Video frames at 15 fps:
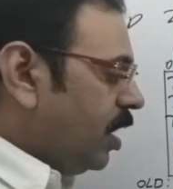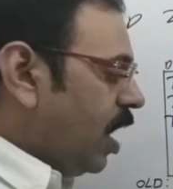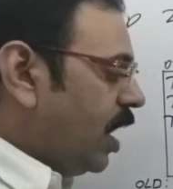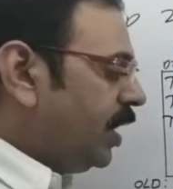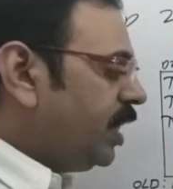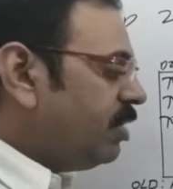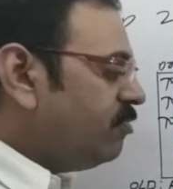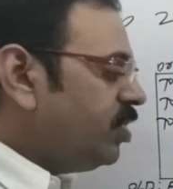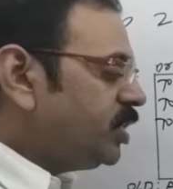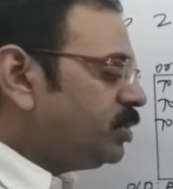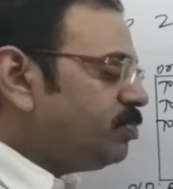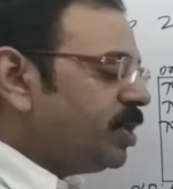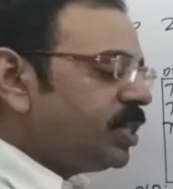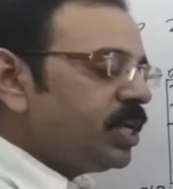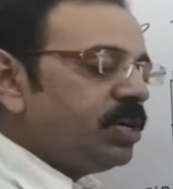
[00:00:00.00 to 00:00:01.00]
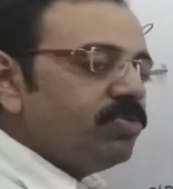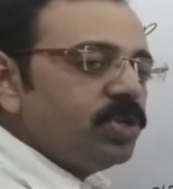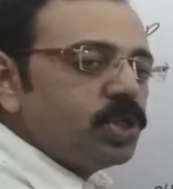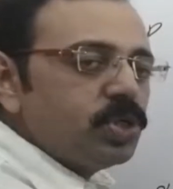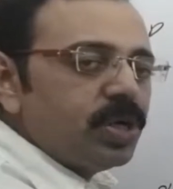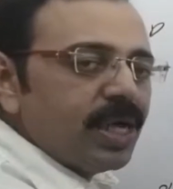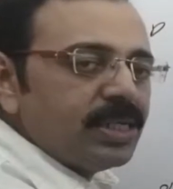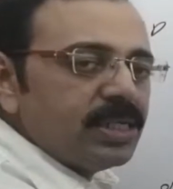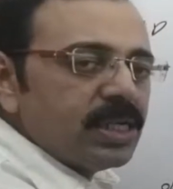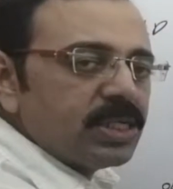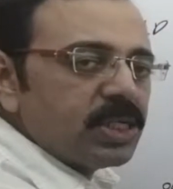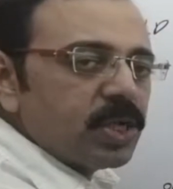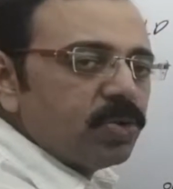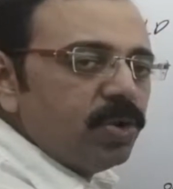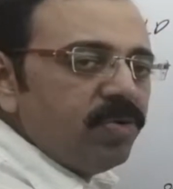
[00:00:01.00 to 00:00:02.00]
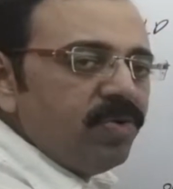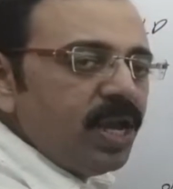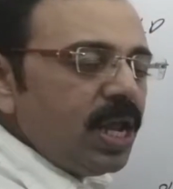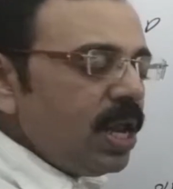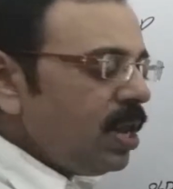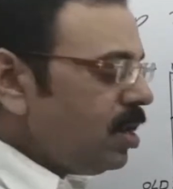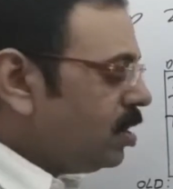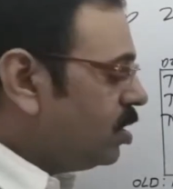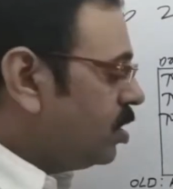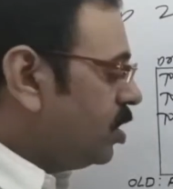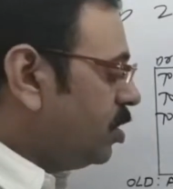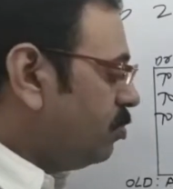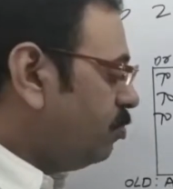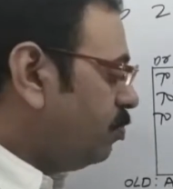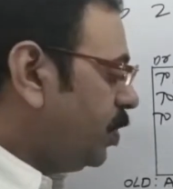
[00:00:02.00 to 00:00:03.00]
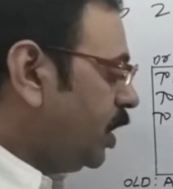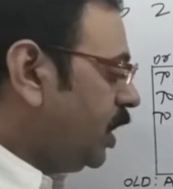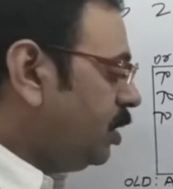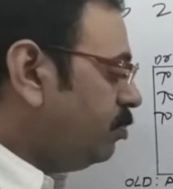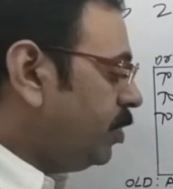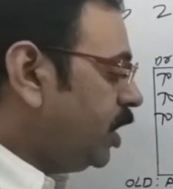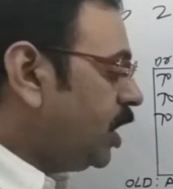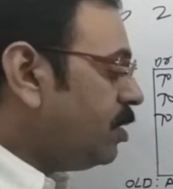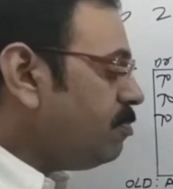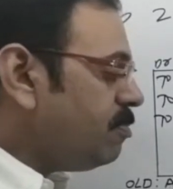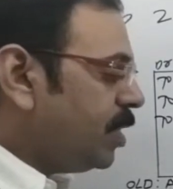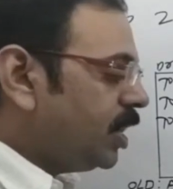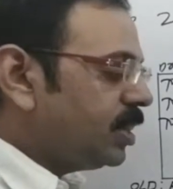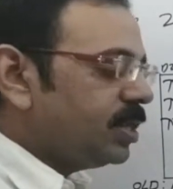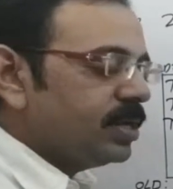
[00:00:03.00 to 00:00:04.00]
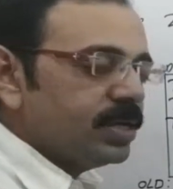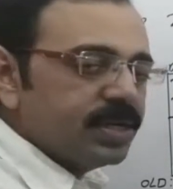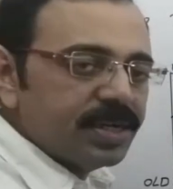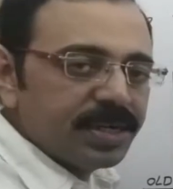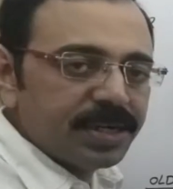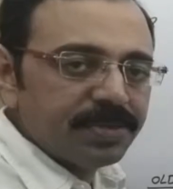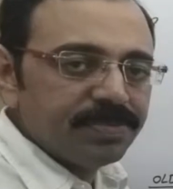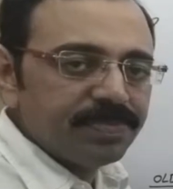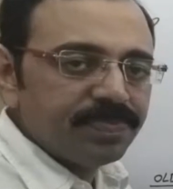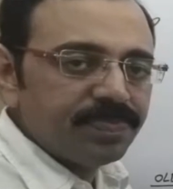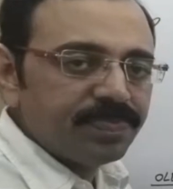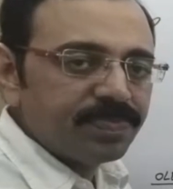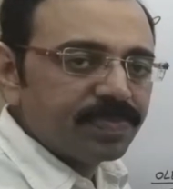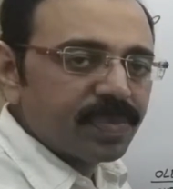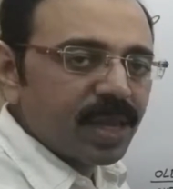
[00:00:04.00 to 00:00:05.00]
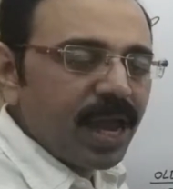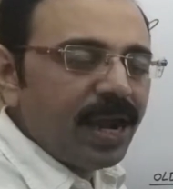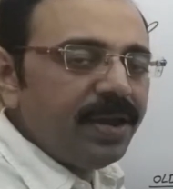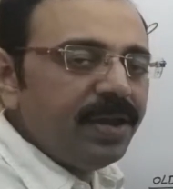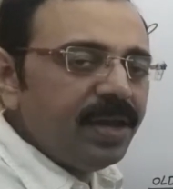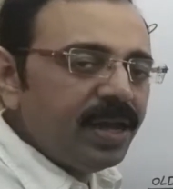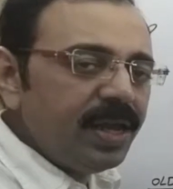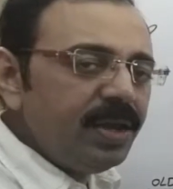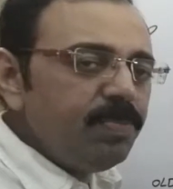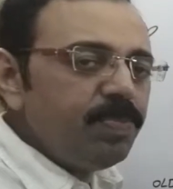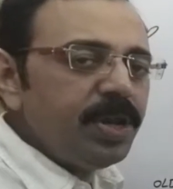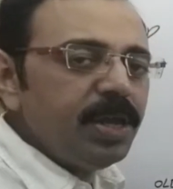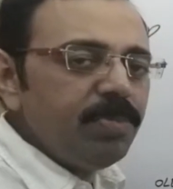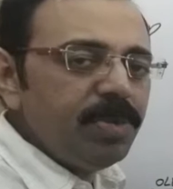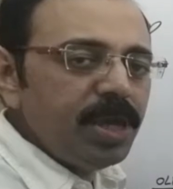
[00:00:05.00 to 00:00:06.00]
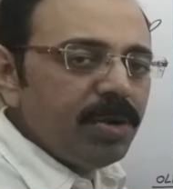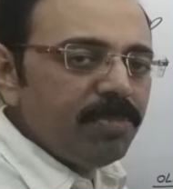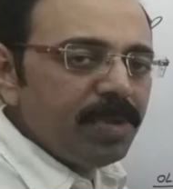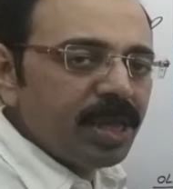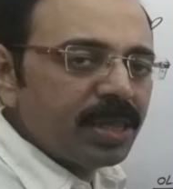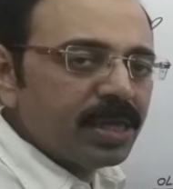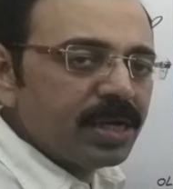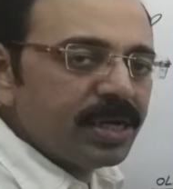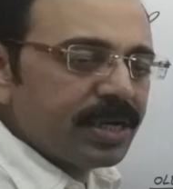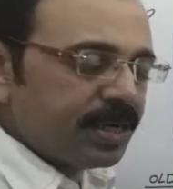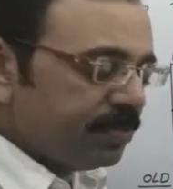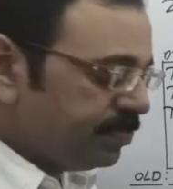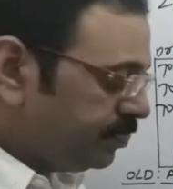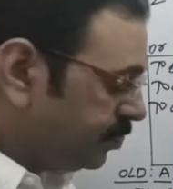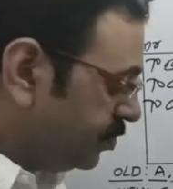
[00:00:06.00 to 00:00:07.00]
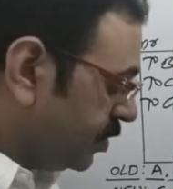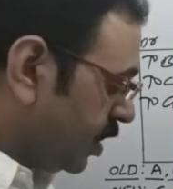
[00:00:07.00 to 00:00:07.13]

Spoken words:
under which method we should adjust the goodwill? Premium method. And in premium method,